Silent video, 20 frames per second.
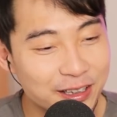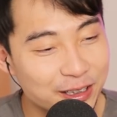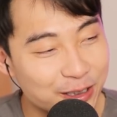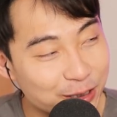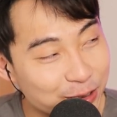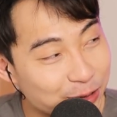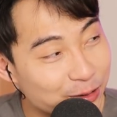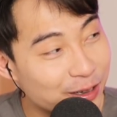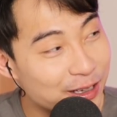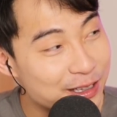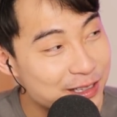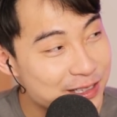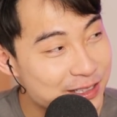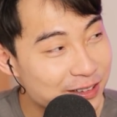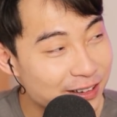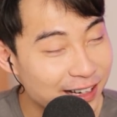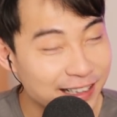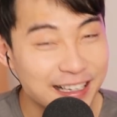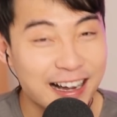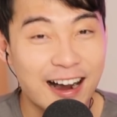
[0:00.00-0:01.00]
the good ones.
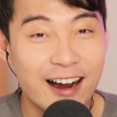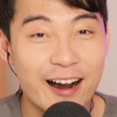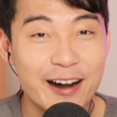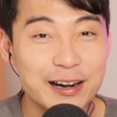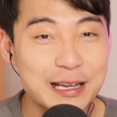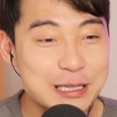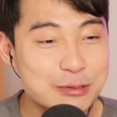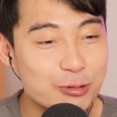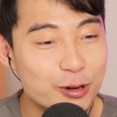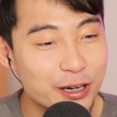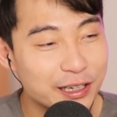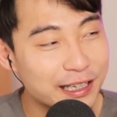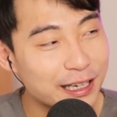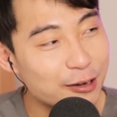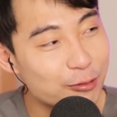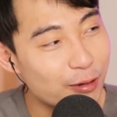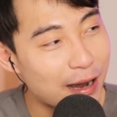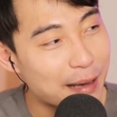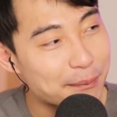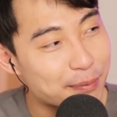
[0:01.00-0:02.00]
You're like the hardest
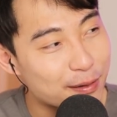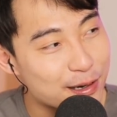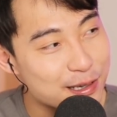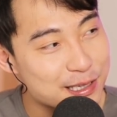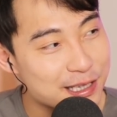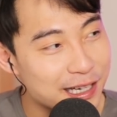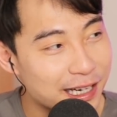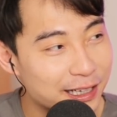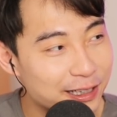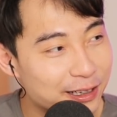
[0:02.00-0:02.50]
working white person I